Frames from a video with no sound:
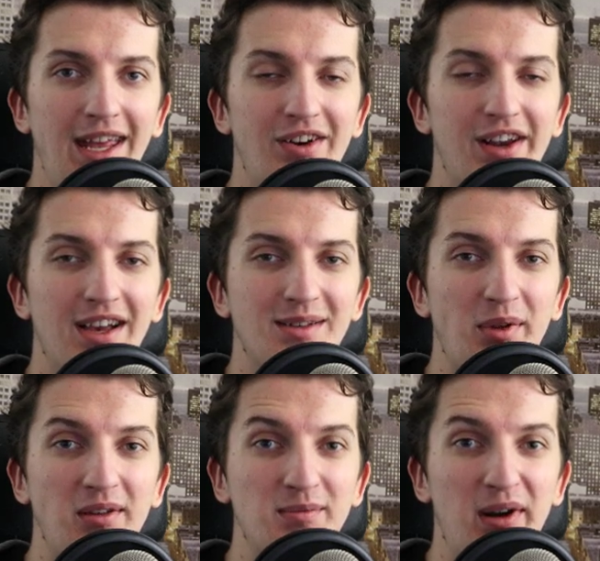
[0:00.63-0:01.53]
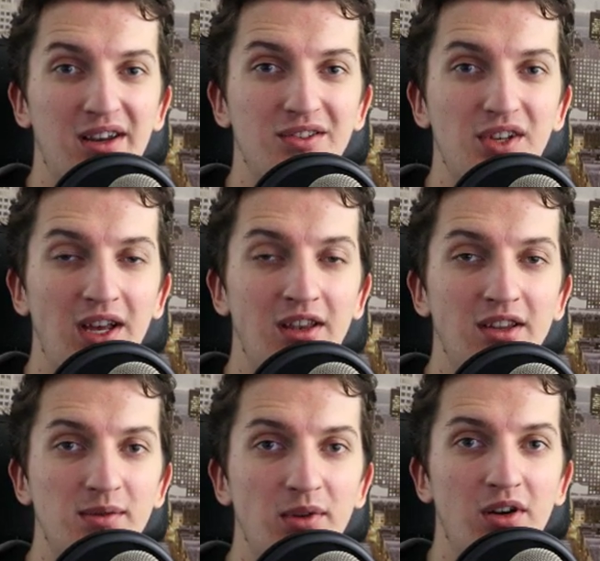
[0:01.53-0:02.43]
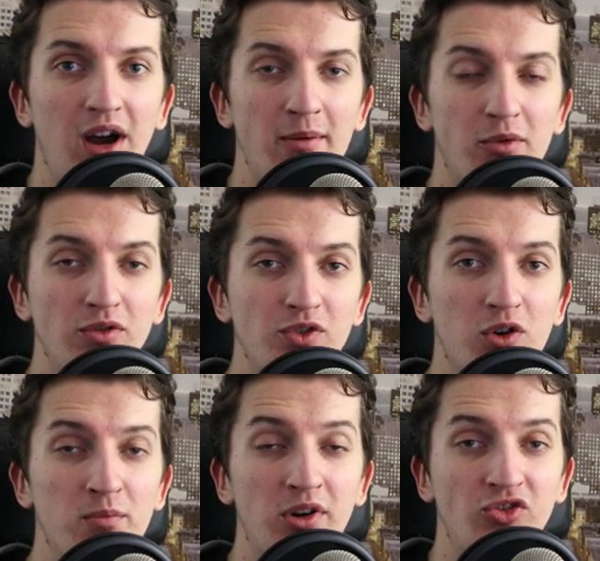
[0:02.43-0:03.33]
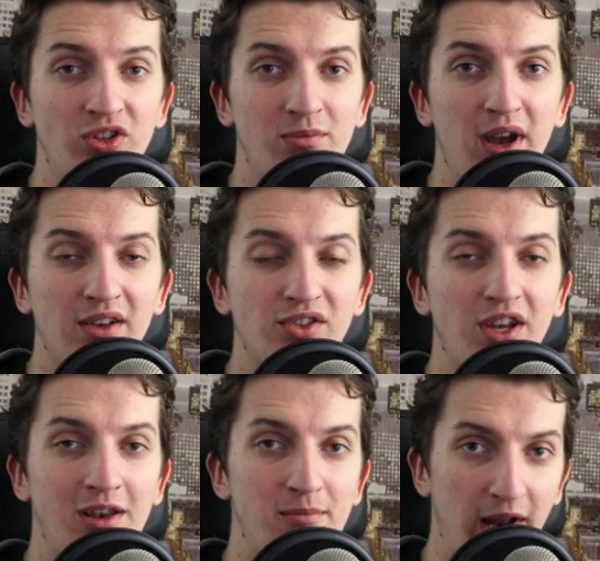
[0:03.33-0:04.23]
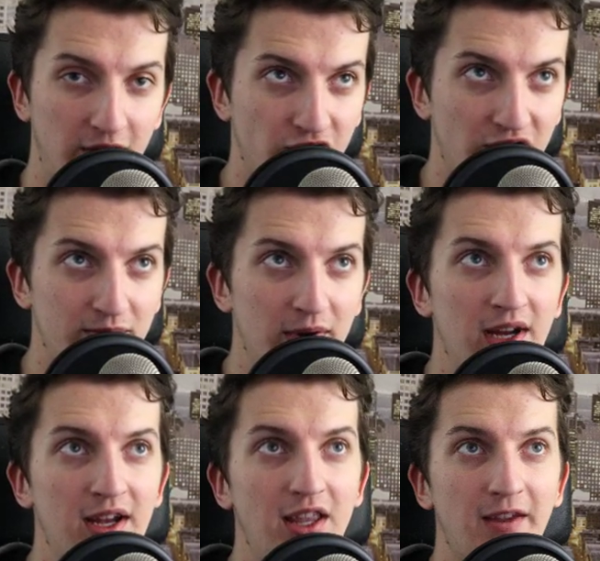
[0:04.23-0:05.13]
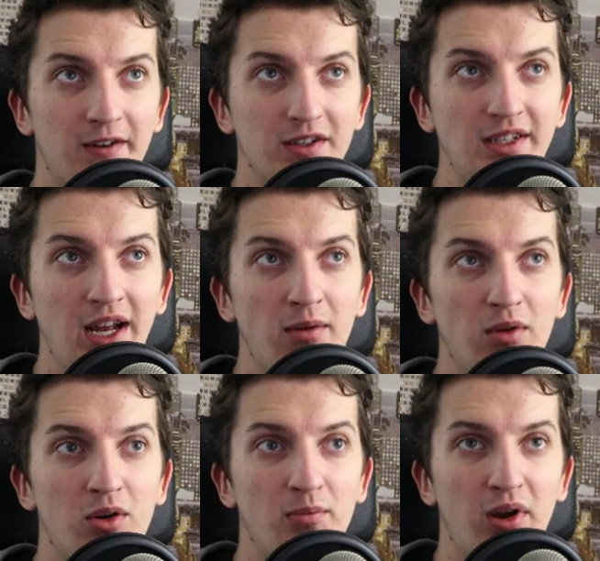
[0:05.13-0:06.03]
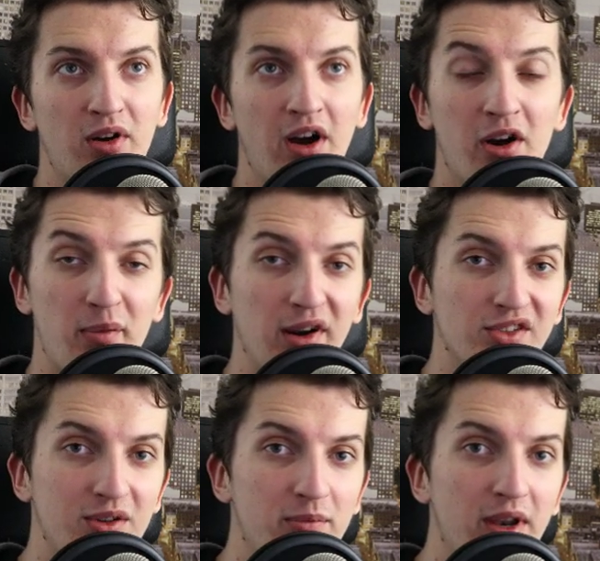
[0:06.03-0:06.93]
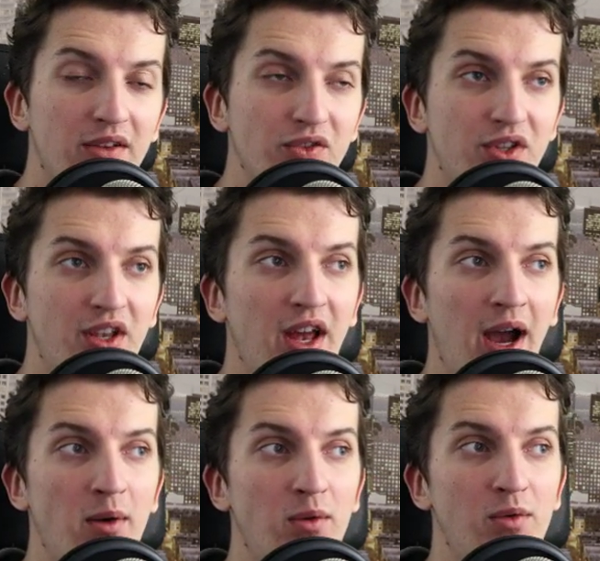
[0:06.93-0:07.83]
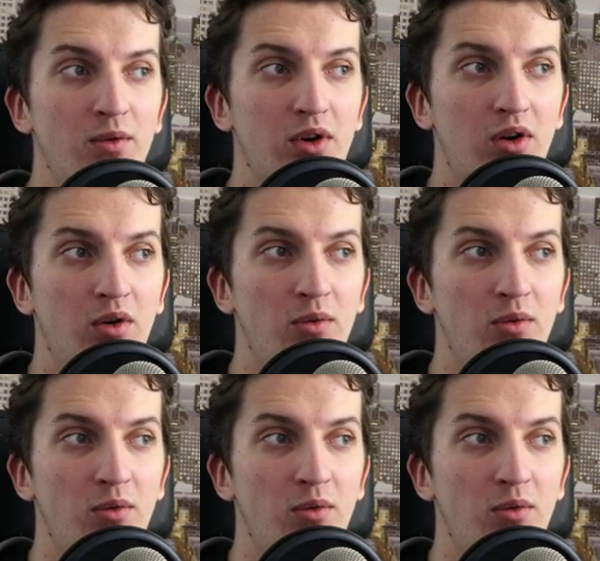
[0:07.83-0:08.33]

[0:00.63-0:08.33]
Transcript: Hey there guys, my name is Marcus and in this video I'm going to compare Gmass and MailChimp. The first thing I will compare are pricing plans, then I will look